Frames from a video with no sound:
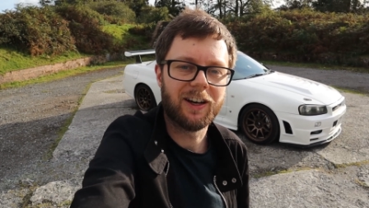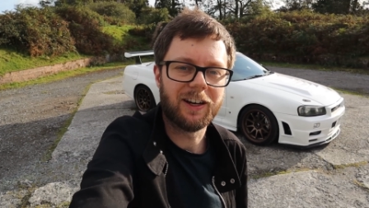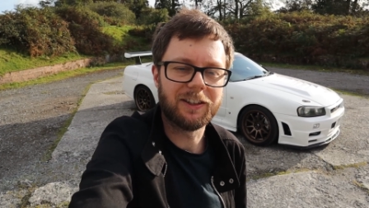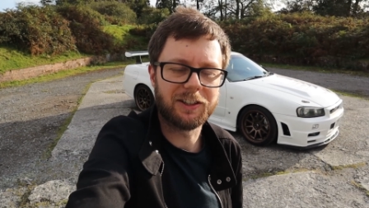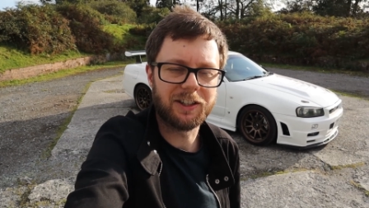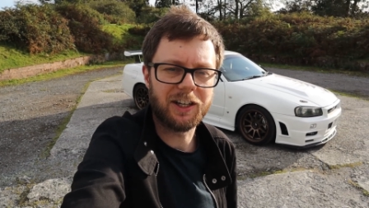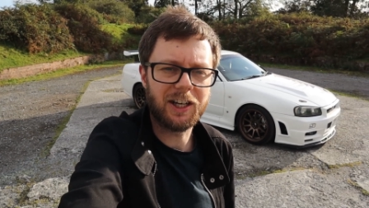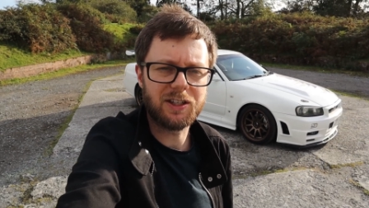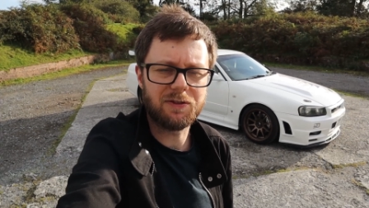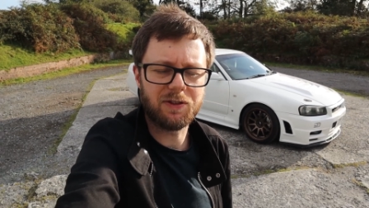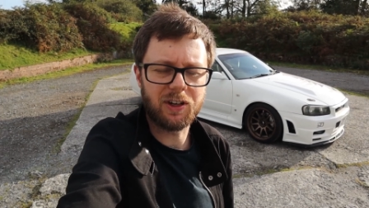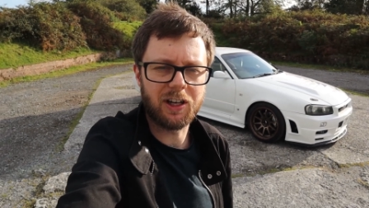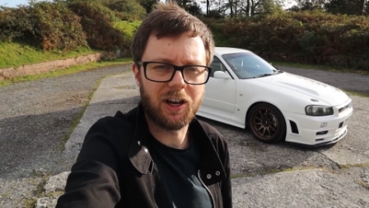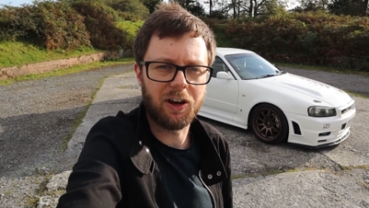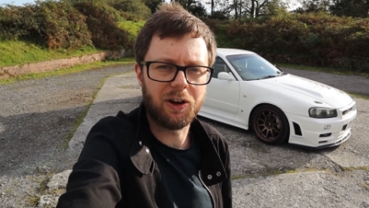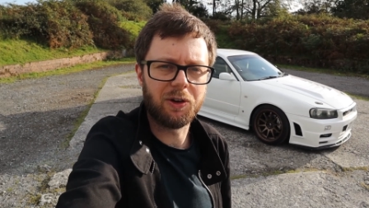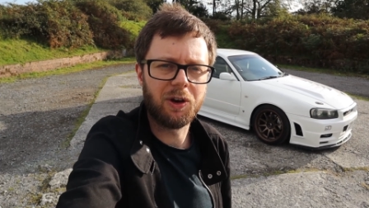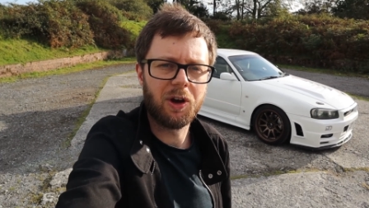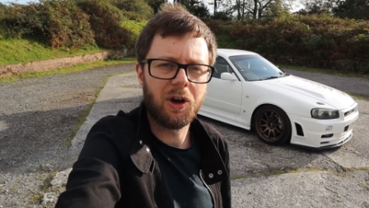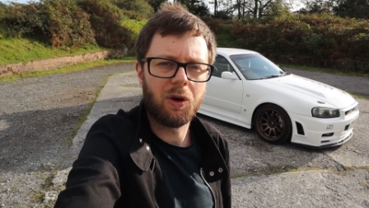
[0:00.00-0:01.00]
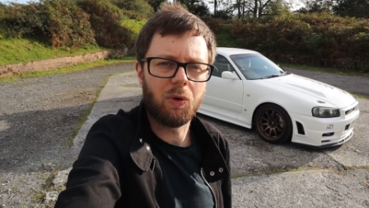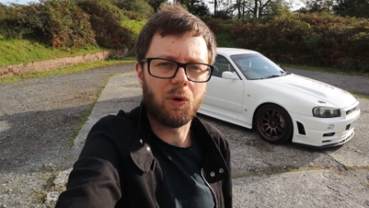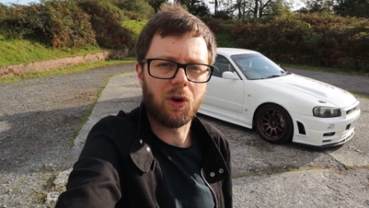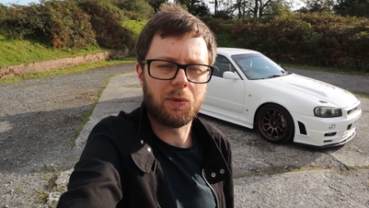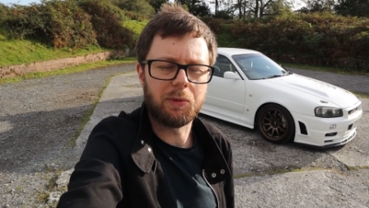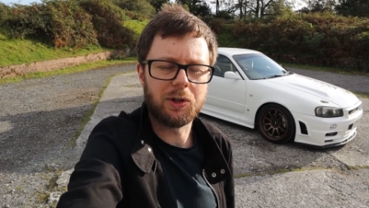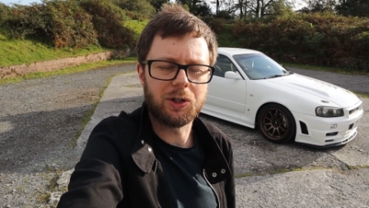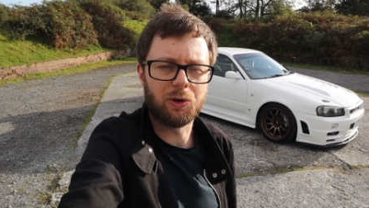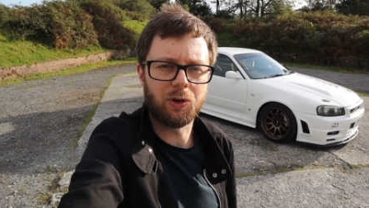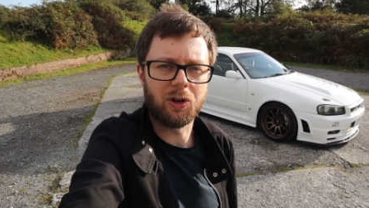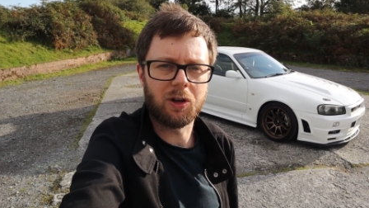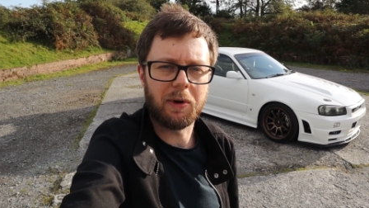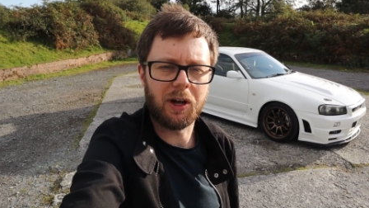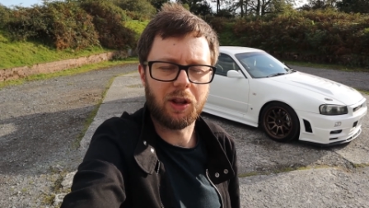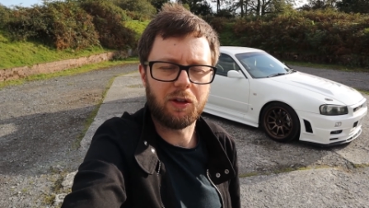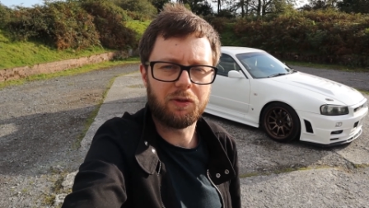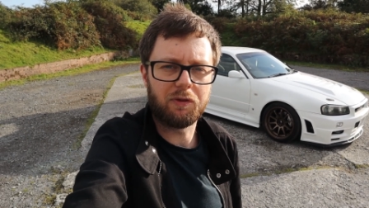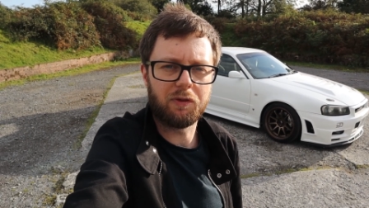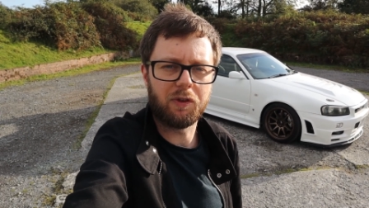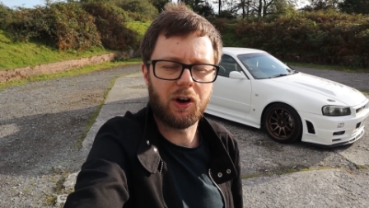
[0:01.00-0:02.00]
In today's video we're going to be talking
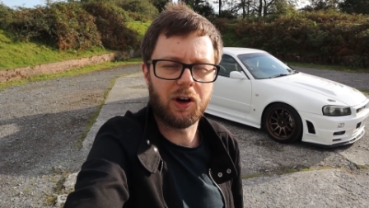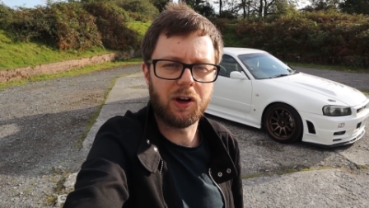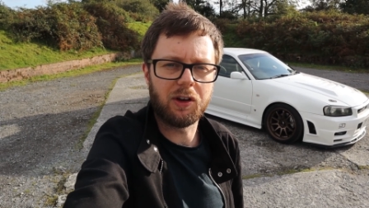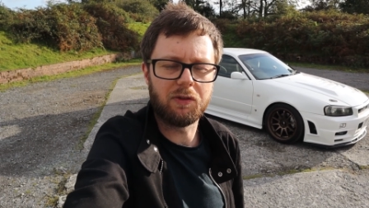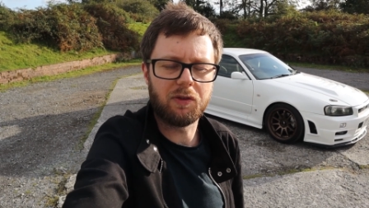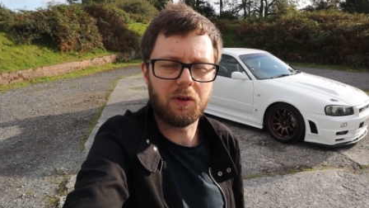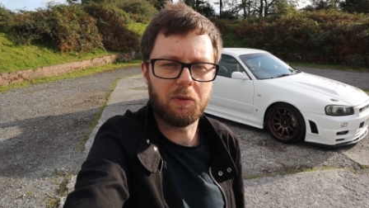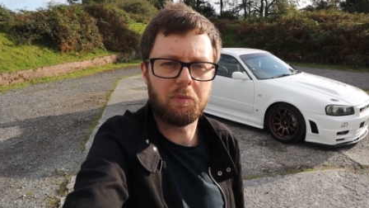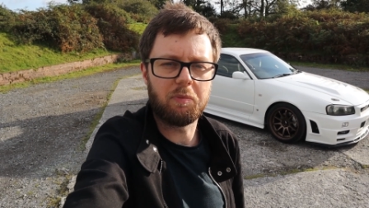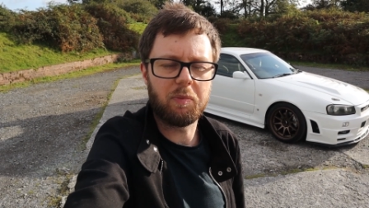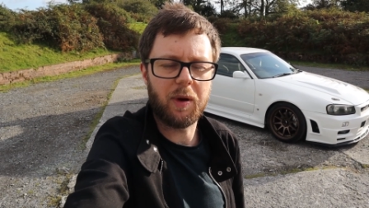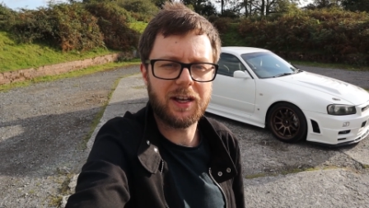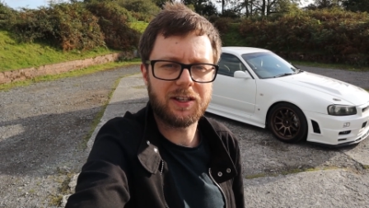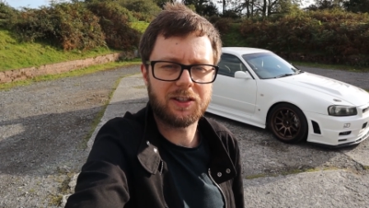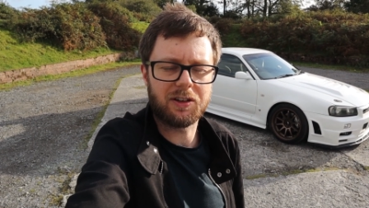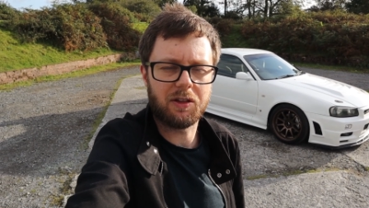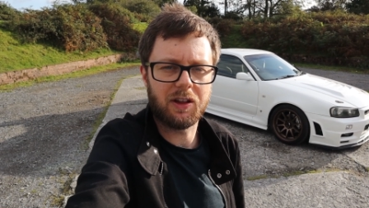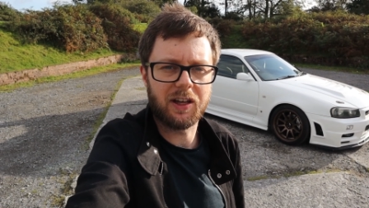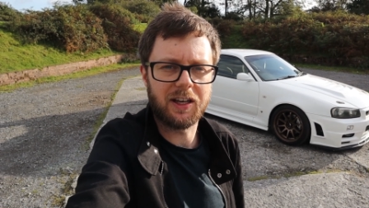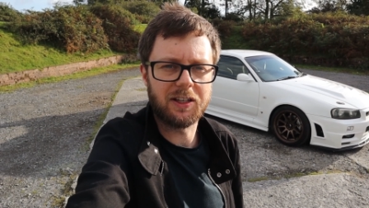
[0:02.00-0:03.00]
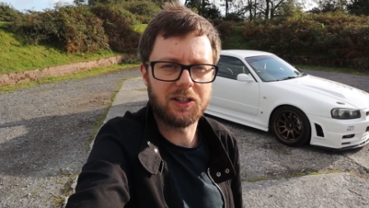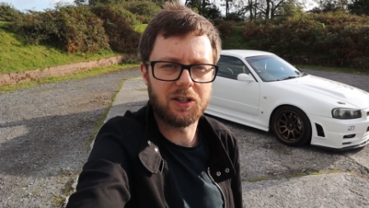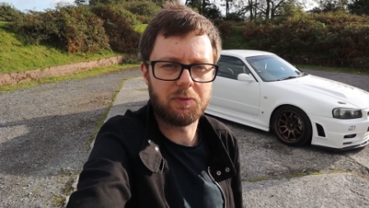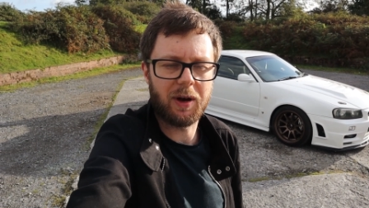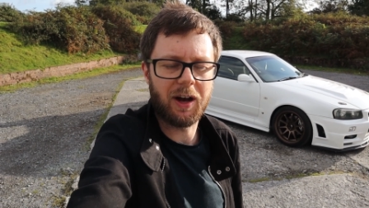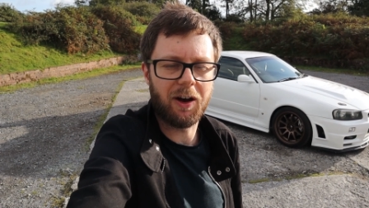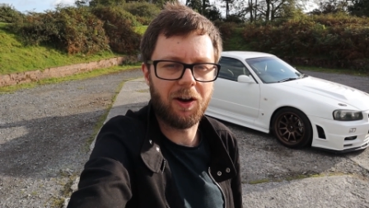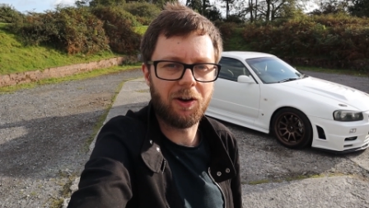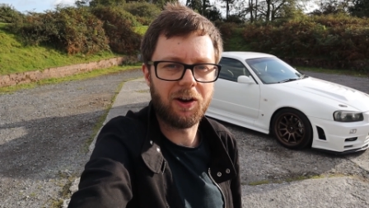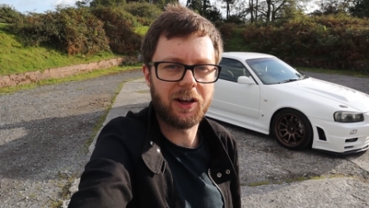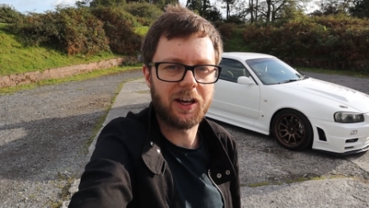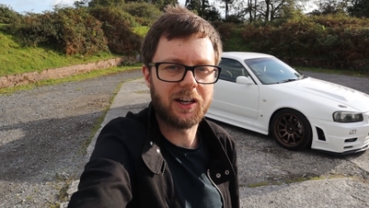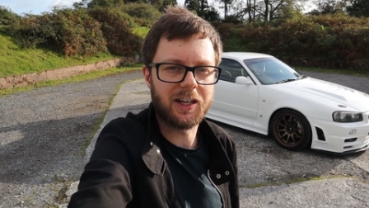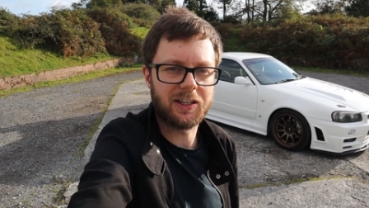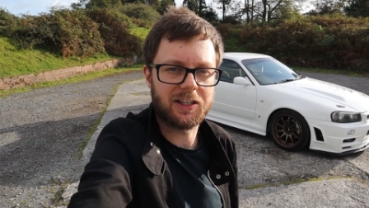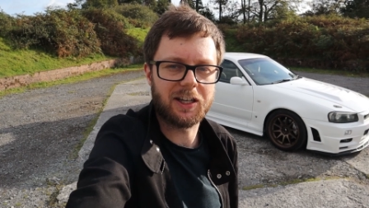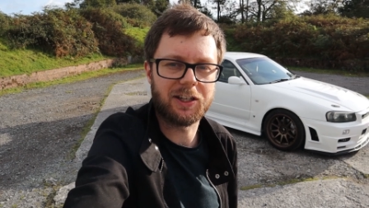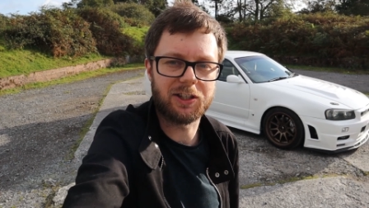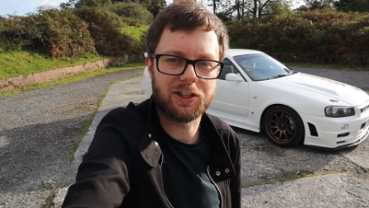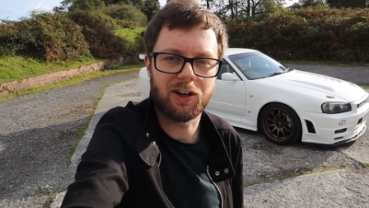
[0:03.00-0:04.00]
about the 5 best things about owning a
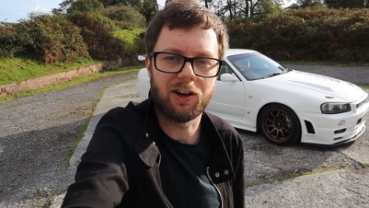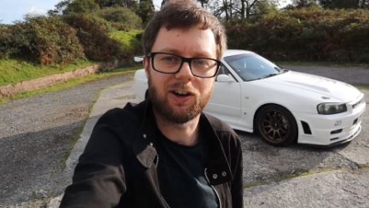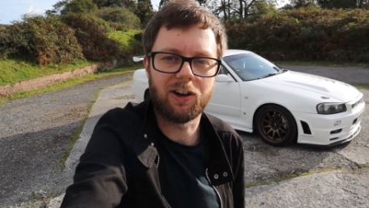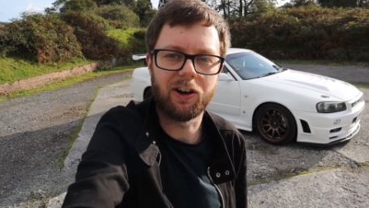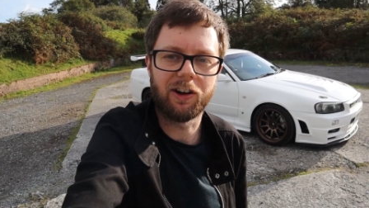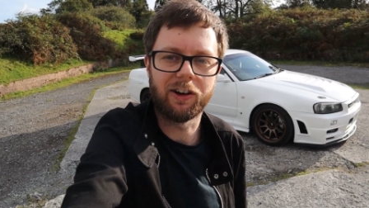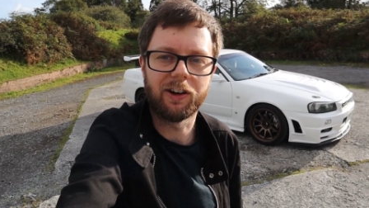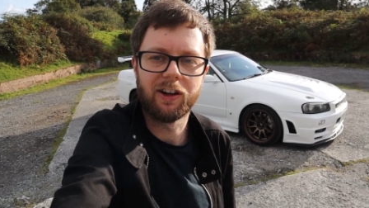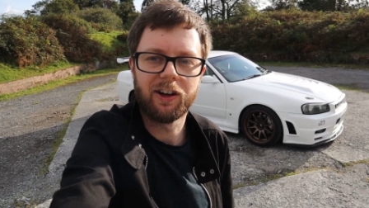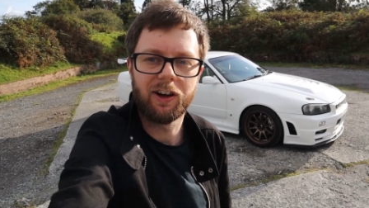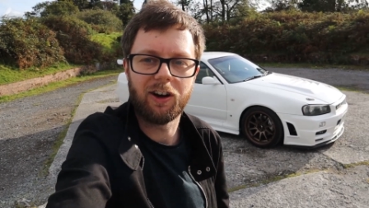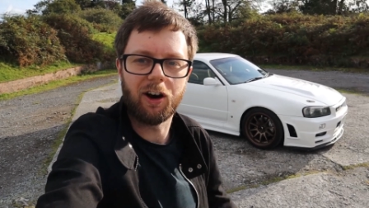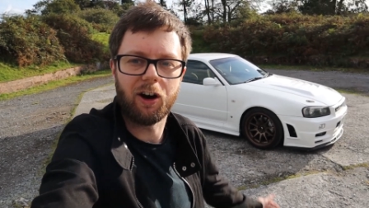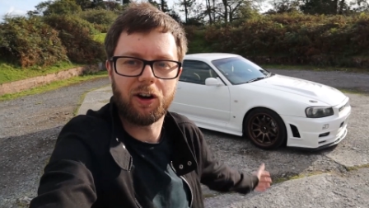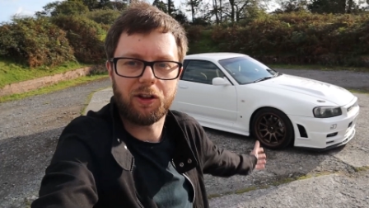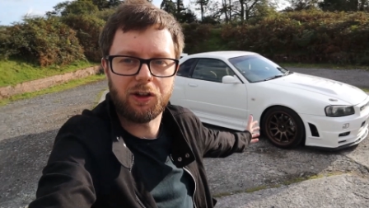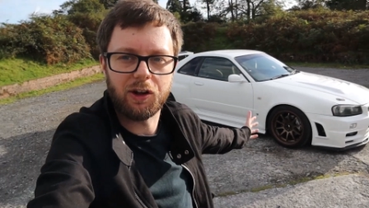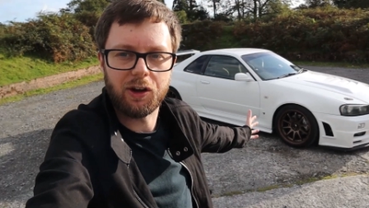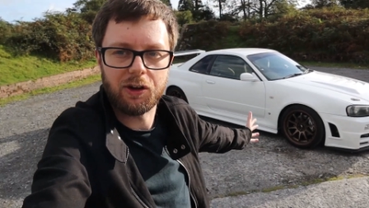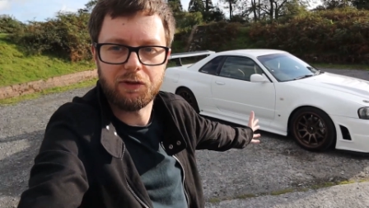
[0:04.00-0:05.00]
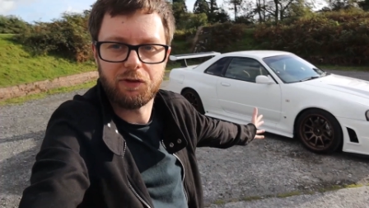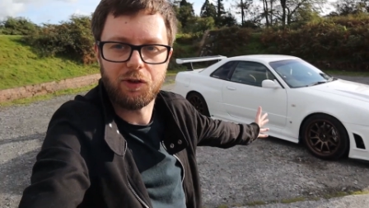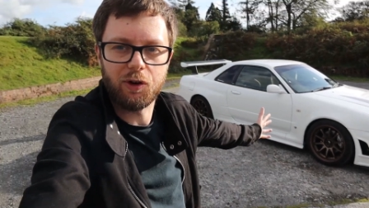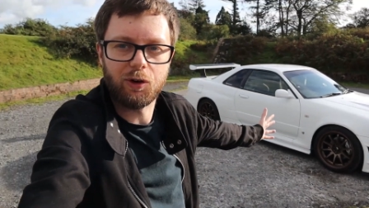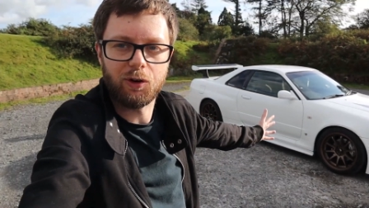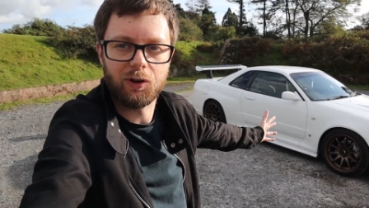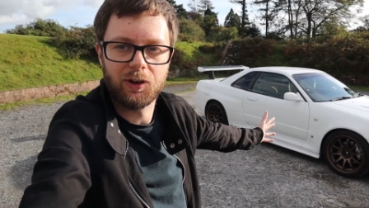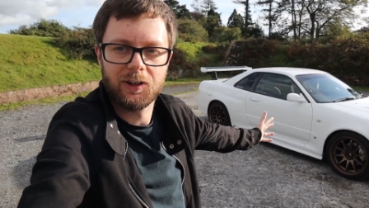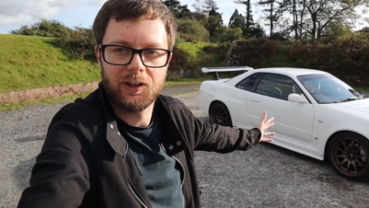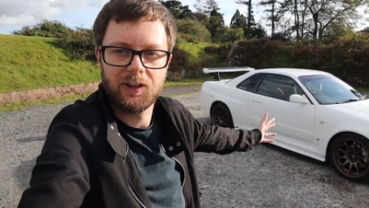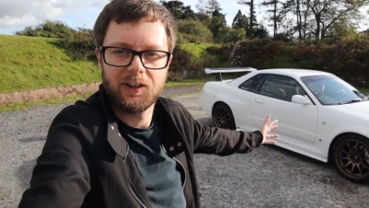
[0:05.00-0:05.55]
Nissan Skyline R34.